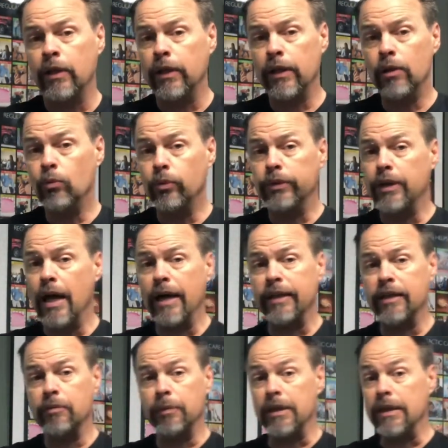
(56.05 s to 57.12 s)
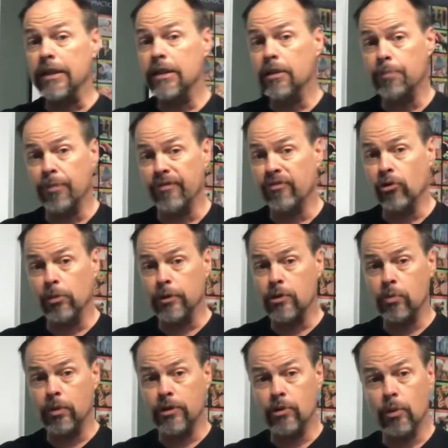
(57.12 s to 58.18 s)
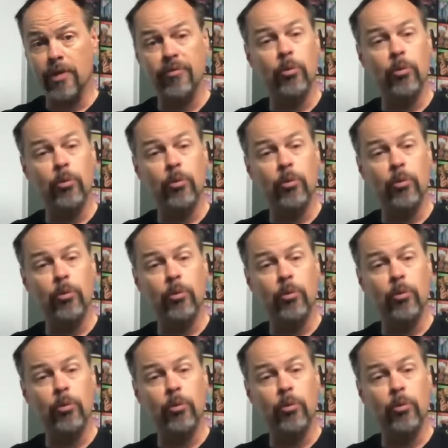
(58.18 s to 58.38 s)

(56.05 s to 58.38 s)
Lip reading: it would not give me any performance whatsoever.